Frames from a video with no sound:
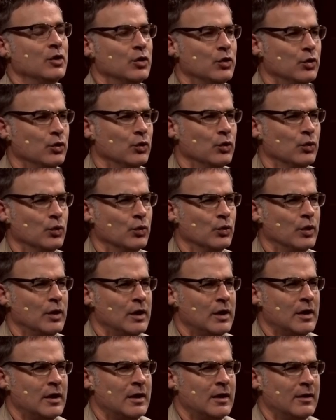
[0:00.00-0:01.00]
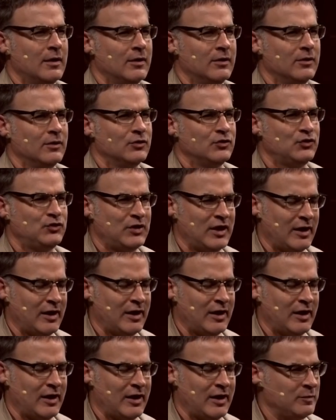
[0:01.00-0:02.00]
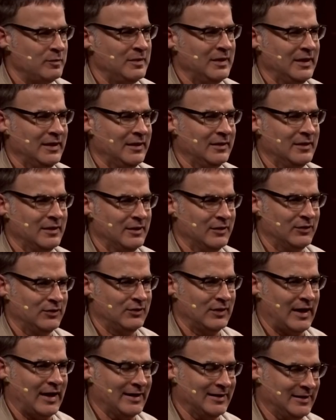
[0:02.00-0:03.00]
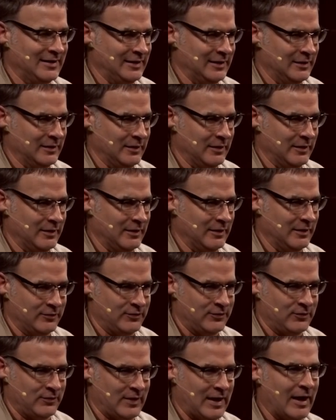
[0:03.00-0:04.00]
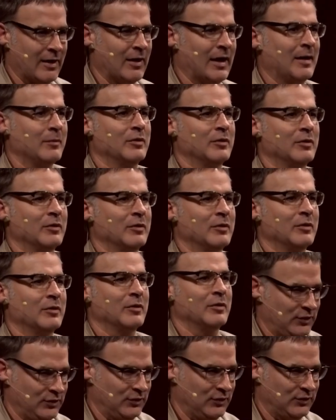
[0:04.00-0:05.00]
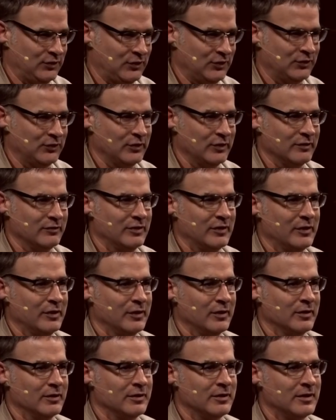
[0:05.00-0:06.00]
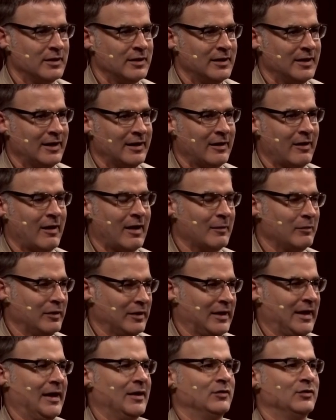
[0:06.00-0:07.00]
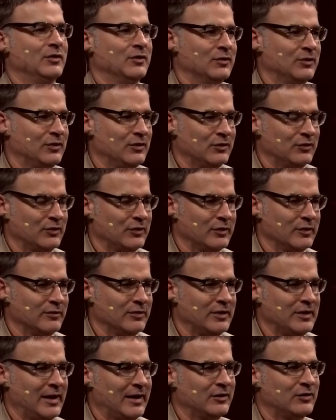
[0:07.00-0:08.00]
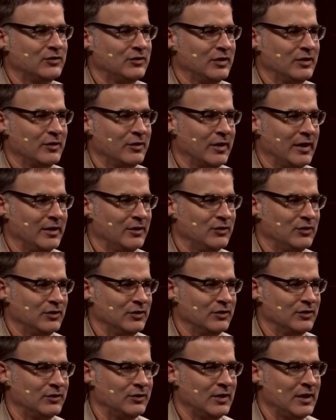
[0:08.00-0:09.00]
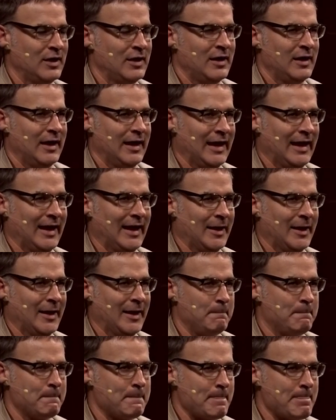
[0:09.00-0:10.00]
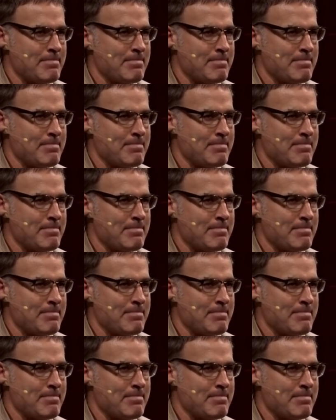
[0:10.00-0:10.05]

who sharing with me this idea of our obligations to serve the earth and our obligations to serve the next generations and